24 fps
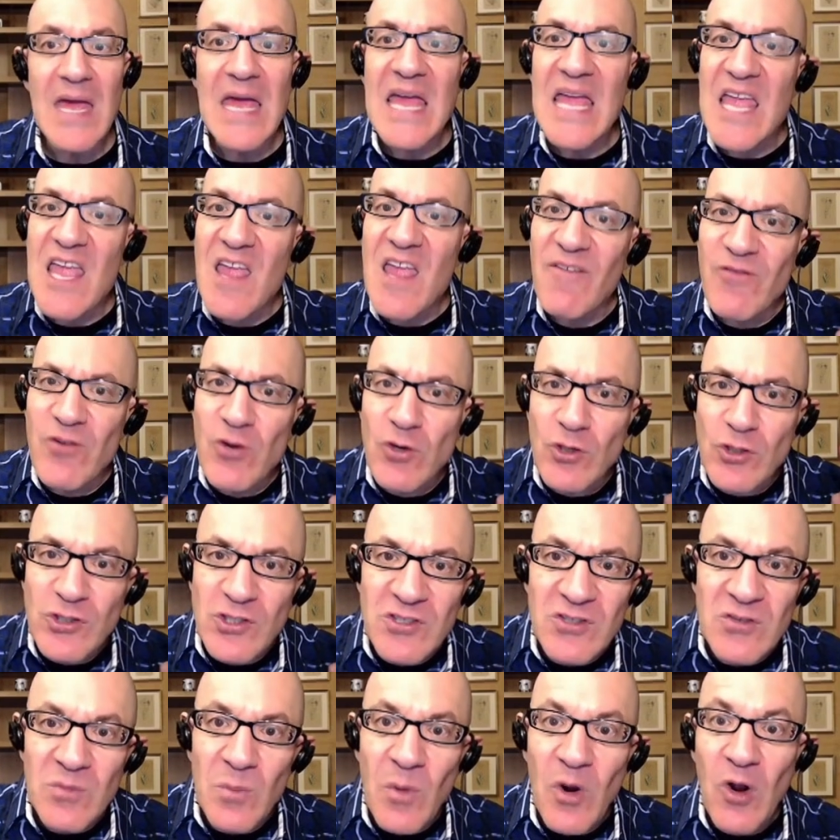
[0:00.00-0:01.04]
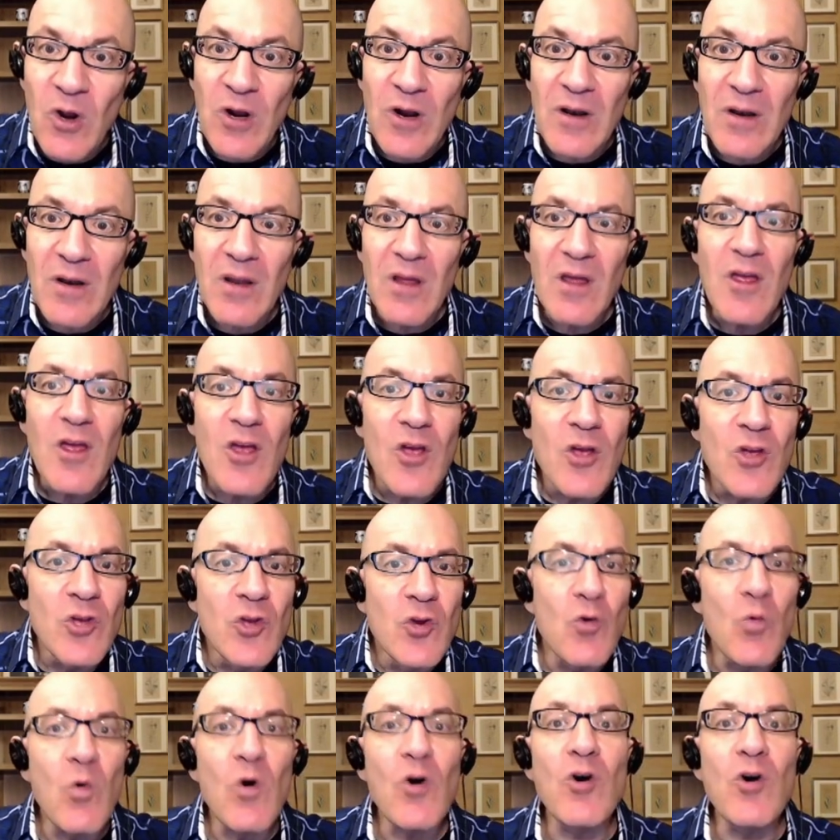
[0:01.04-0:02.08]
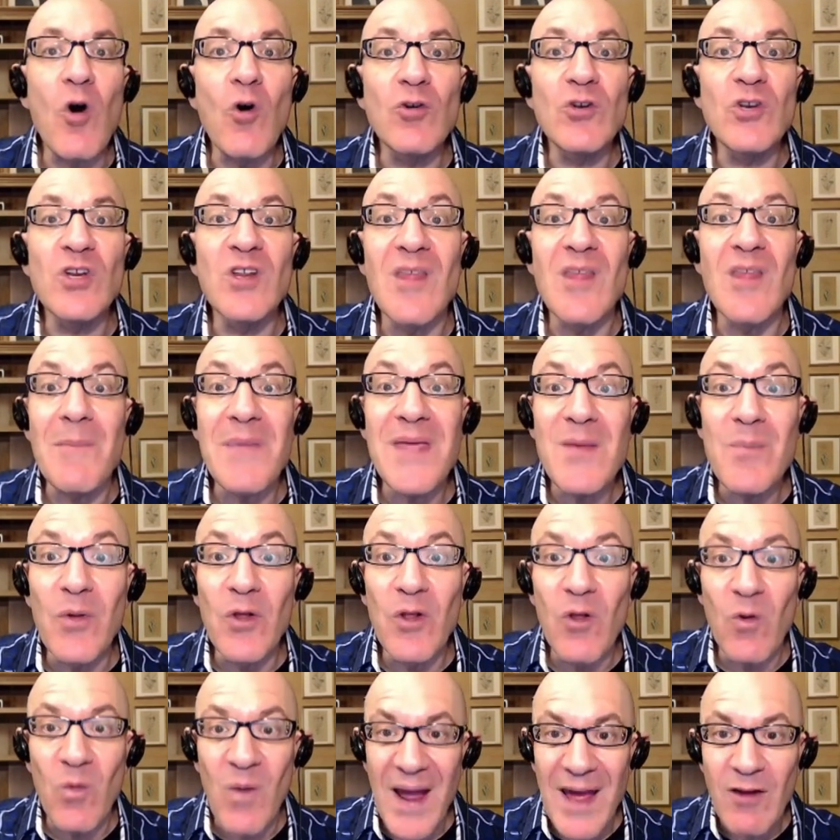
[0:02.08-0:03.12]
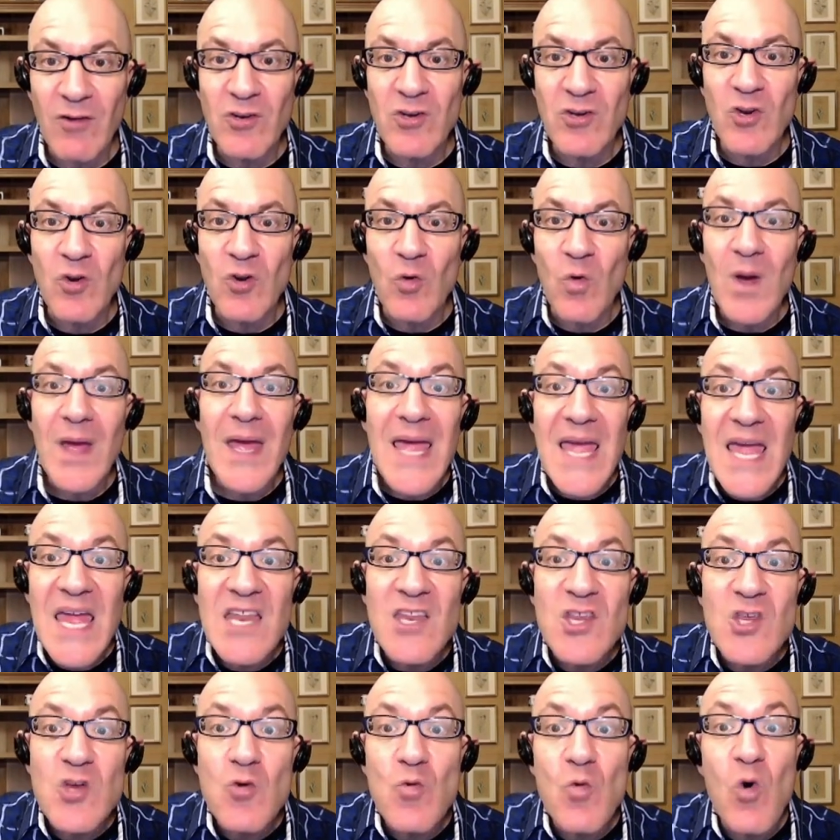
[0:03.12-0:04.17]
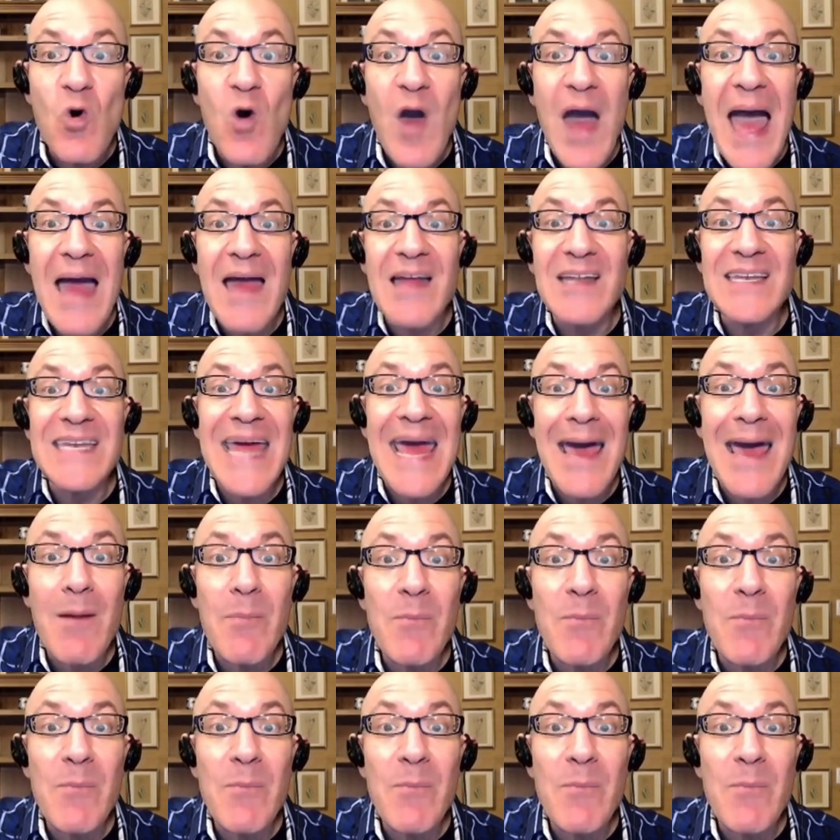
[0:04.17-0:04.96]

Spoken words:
If you're smart, you will go to the people around you and you will tap